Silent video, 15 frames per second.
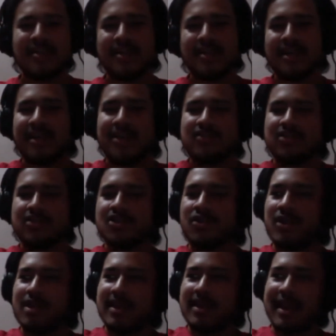So I should hold the
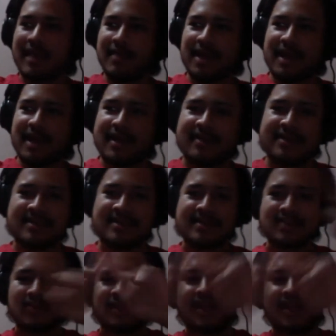camera like this so
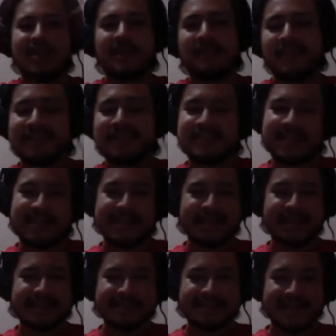that it fits the entire
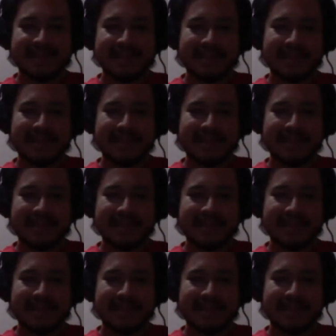screen.